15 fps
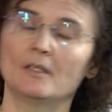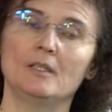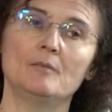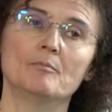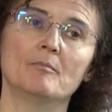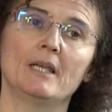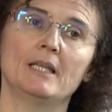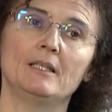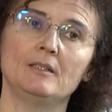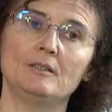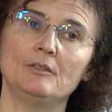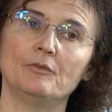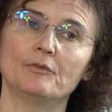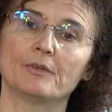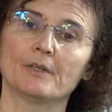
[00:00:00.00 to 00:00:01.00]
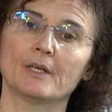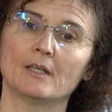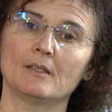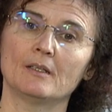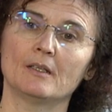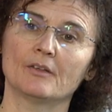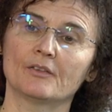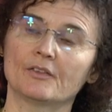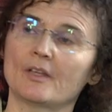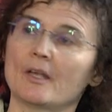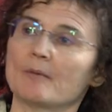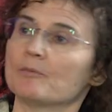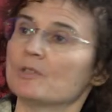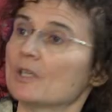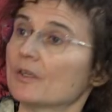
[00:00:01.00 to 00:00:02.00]
physician has
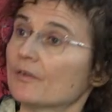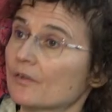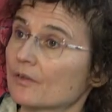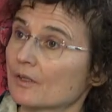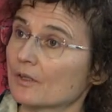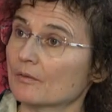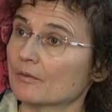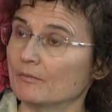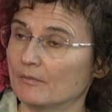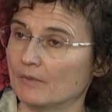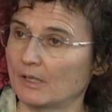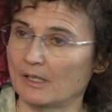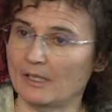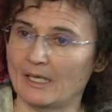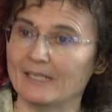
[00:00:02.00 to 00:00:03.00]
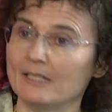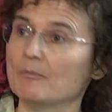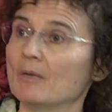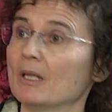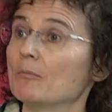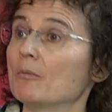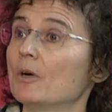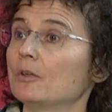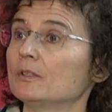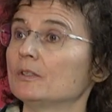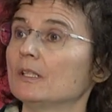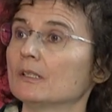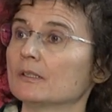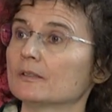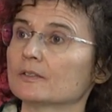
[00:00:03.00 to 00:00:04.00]
identified as fundamental for our
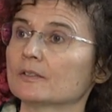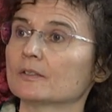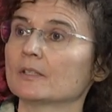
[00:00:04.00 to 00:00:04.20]
health.